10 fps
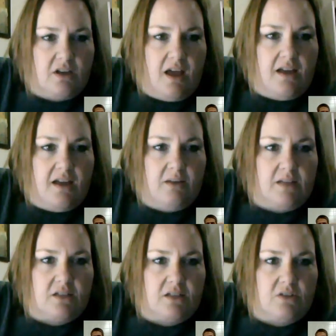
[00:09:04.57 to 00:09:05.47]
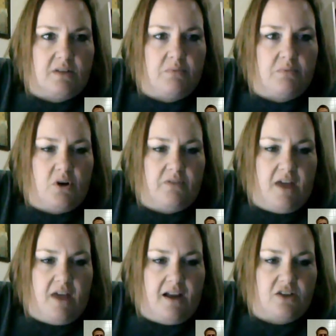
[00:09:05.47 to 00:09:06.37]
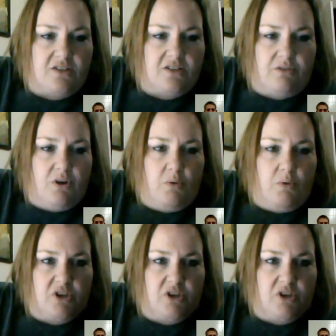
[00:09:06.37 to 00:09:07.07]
9. I would like to do some part of 9. I just don't know which